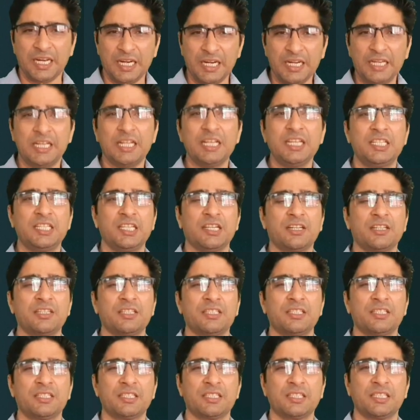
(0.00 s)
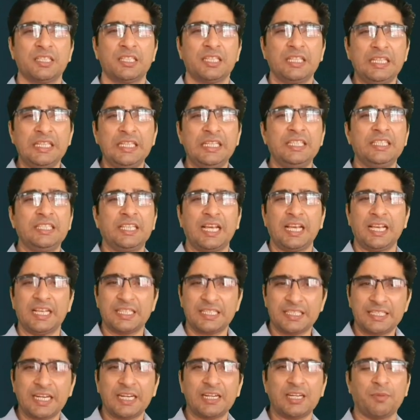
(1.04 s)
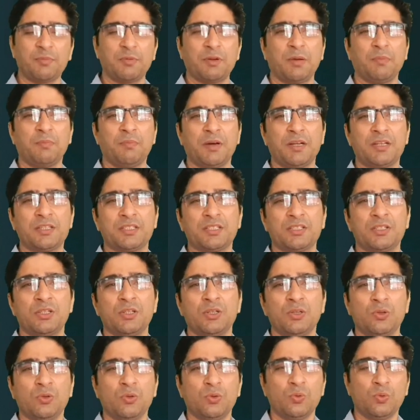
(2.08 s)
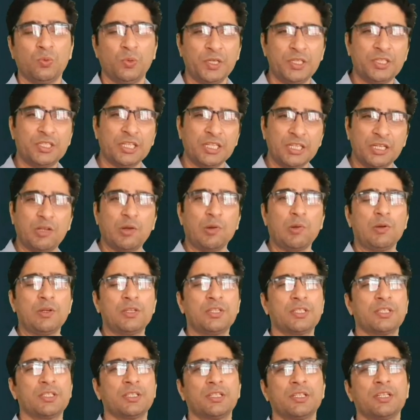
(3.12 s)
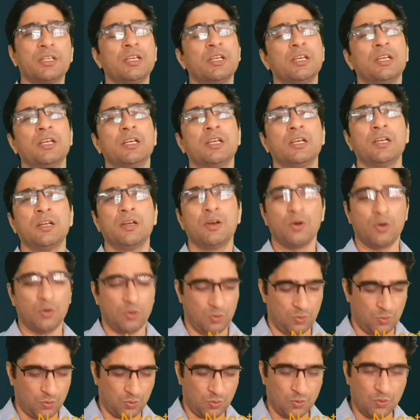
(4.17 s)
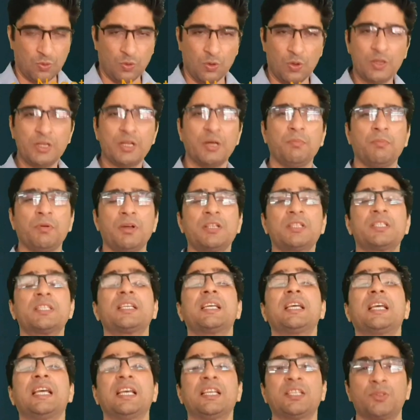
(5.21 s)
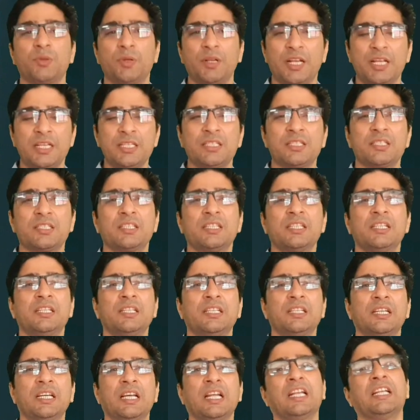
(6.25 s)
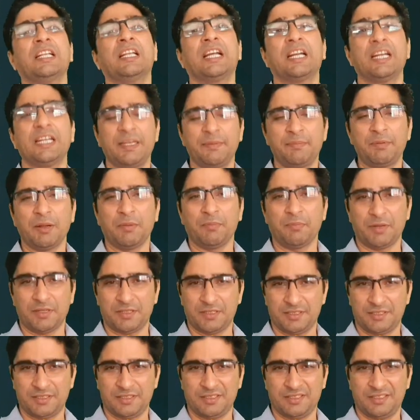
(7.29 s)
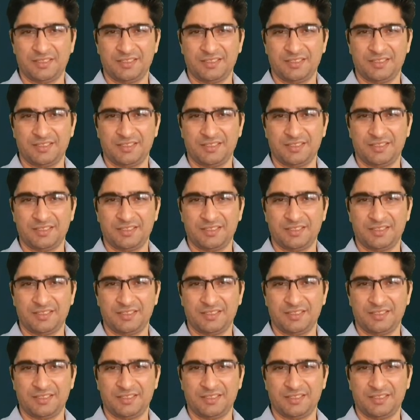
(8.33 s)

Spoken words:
integers is a set of numbers which includes whole numbers as well as negative numbers.